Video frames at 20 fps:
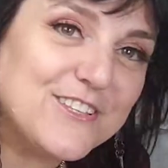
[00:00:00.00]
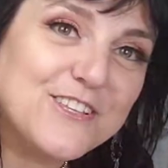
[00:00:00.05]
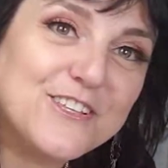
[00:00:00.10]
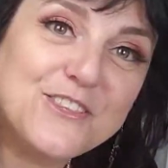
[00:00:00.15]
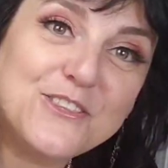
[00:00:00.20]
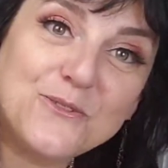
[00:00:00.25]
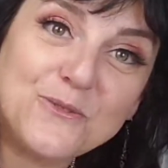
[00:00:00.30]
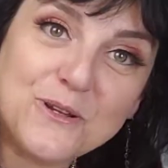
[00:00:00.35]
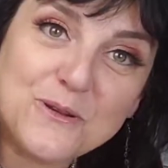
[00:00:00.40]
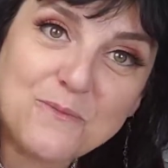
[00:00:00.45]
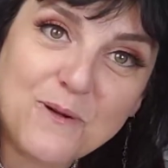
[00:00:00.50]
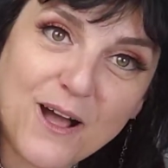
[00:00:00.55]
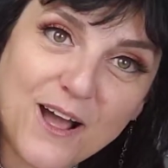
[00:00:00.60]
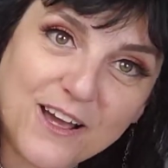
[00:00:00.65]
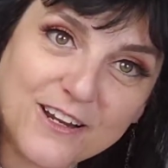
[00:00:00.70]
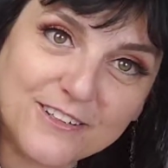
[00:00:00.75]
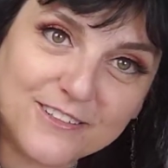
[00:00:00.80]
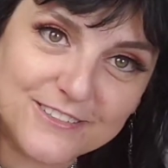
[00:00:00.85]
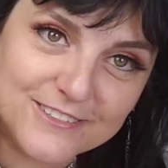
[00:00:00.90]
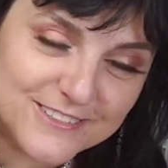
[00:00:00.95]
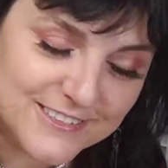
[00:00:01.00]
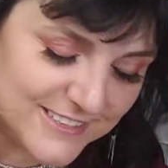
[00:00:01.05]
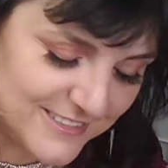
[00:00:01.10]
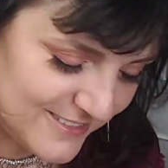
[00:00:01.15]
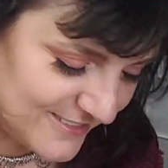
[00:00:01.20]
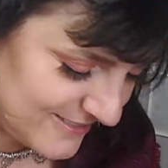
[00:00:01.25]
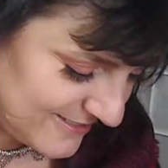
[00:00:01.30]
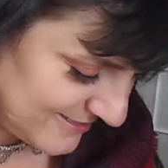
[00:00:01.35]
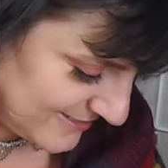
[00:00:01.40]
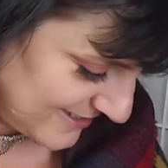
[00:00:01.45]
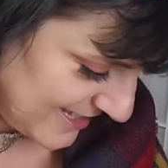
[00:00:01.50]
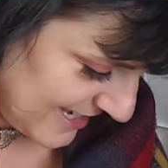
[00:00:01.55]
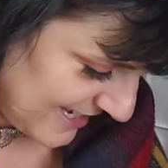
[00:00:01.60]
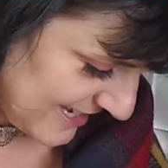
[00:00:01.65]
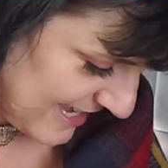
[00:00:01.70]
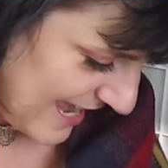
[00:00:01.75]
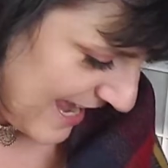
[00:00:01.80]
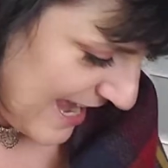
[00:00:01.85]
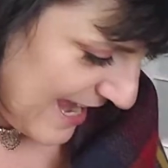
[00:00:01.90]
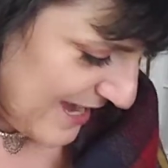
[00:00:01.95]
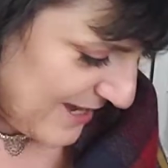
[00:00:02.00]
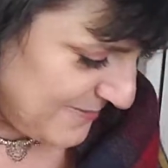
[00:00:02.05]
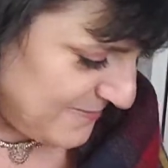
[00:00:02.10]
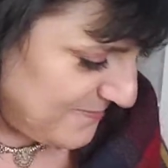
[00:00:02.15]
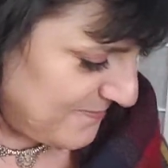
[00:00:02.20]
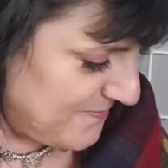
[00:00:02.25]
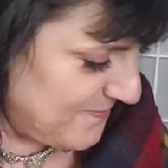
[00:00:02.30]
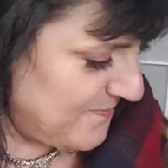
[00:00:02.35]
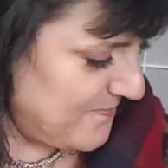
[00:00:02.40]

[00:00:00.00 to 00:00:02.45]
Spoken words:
the 3 bottles that came.